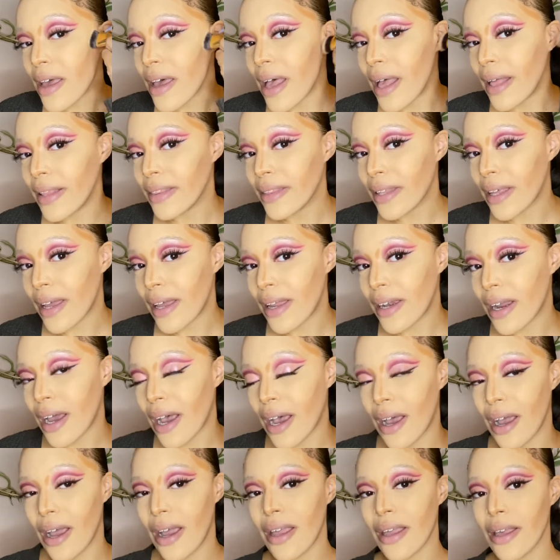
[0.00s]
and then
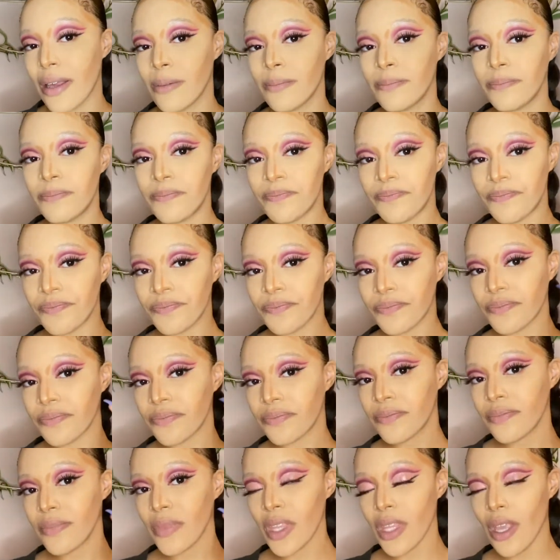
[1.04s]
I
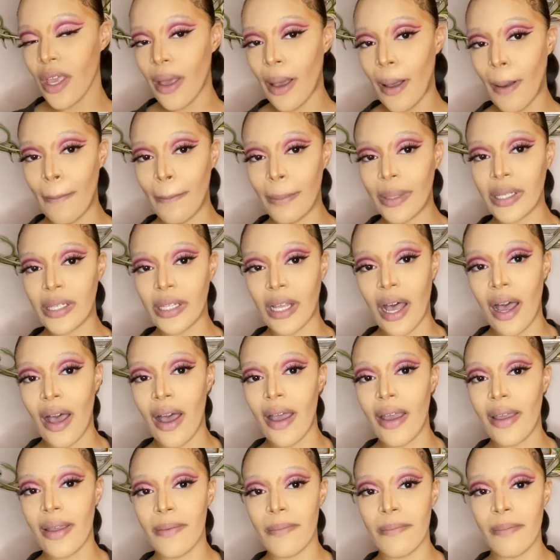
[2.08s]

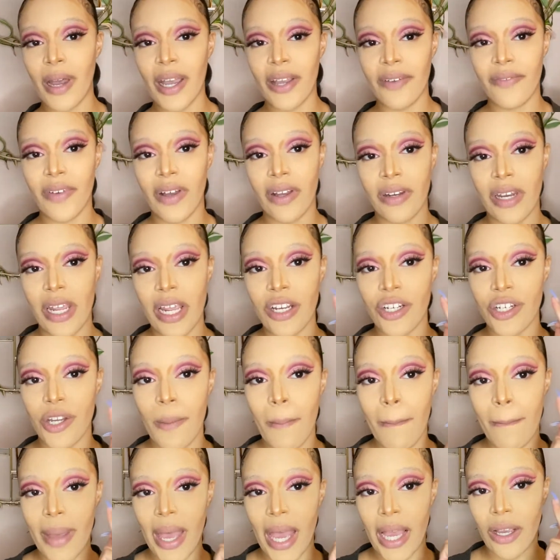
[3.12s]
apply my foundation
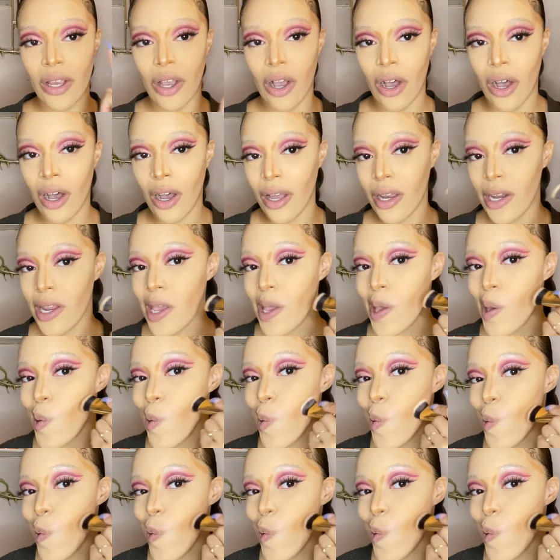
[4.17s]
back on it